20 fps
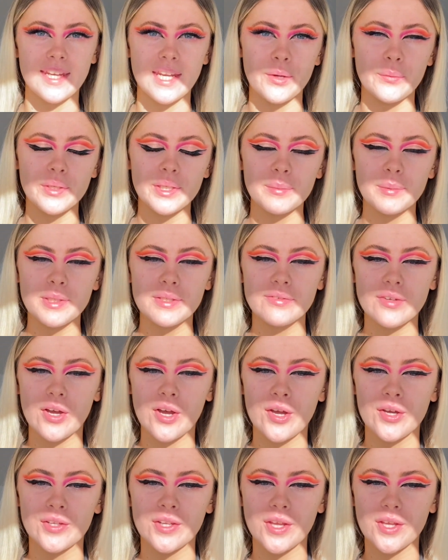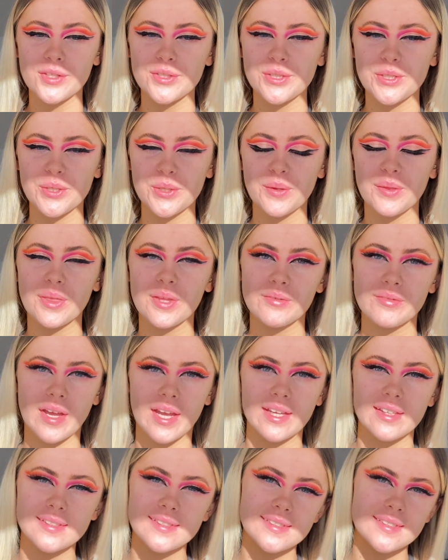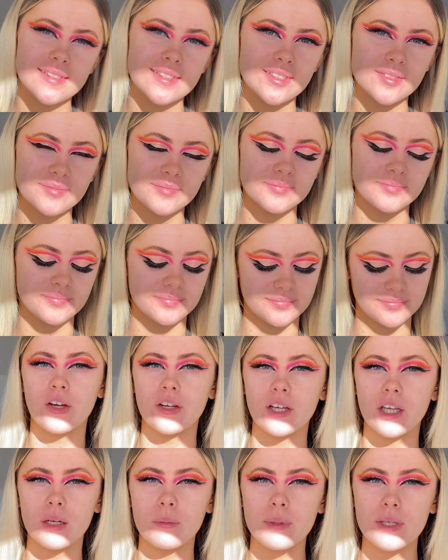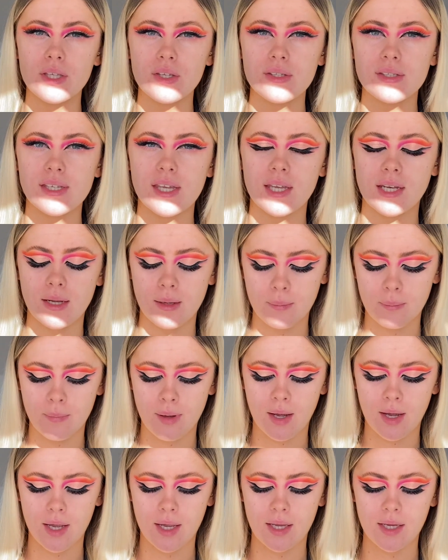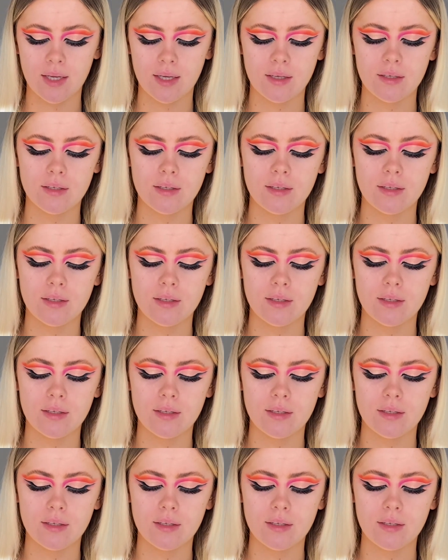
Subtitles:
now we can move on to the face. I'm going to be using my